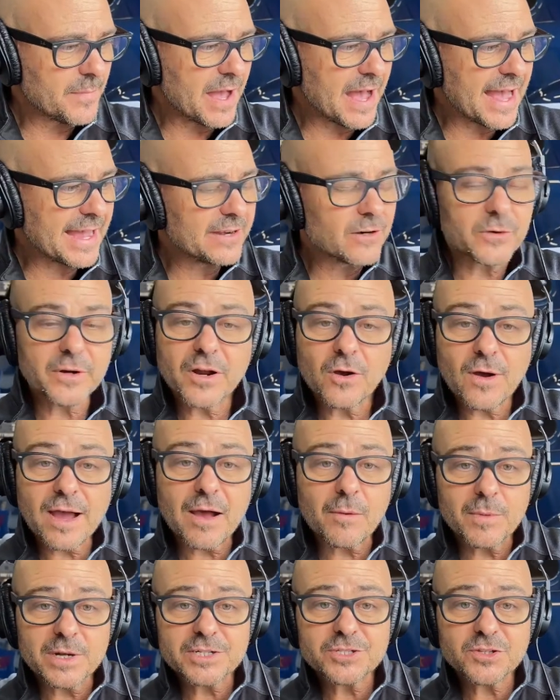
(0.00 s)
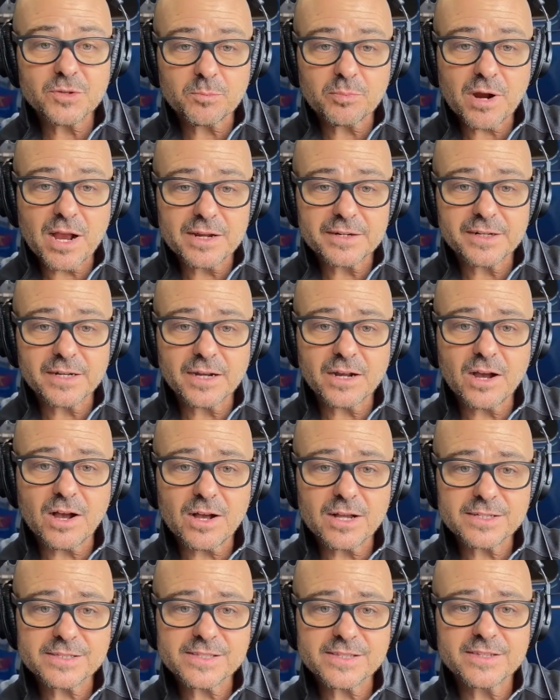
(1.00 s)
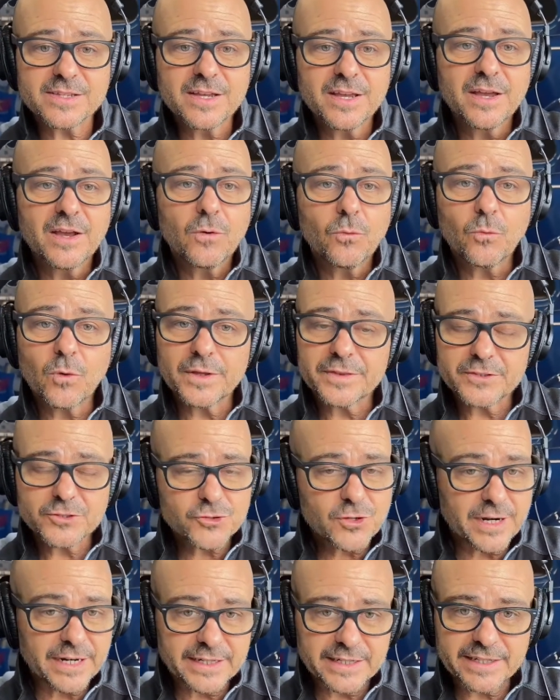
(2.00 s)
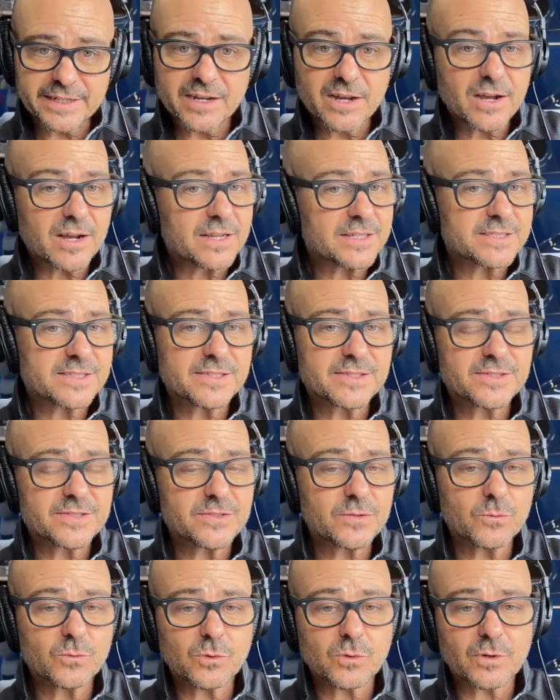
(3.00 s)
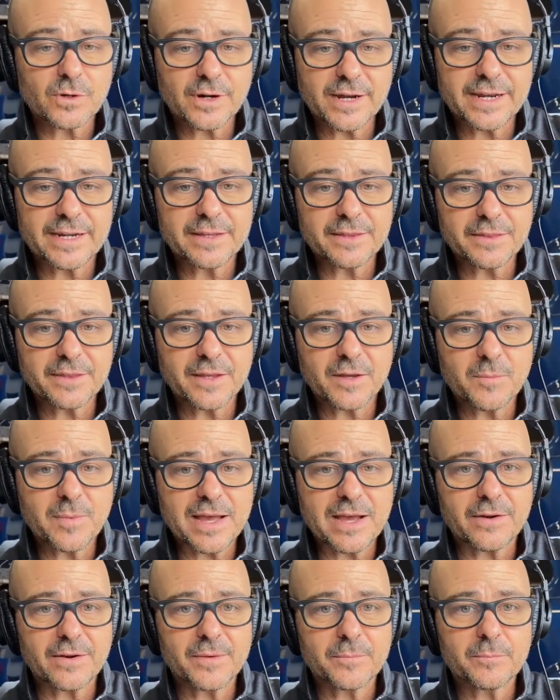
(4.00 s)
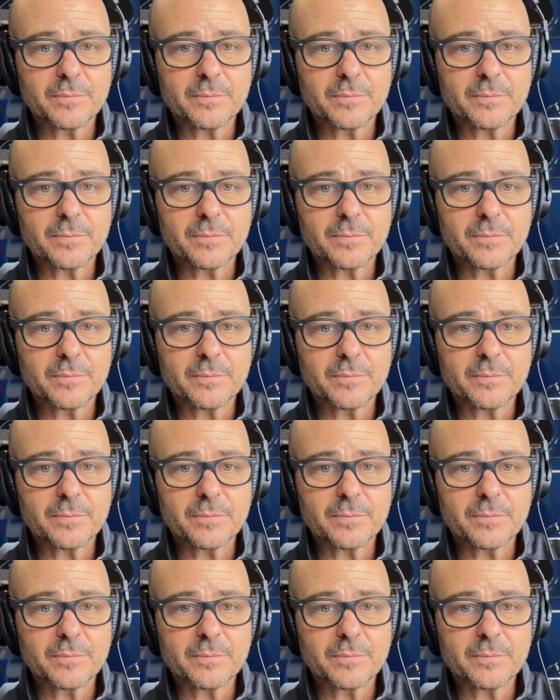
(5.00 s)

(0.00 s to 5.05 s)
I don't know how much the product cost, what the training costs, or anything about it.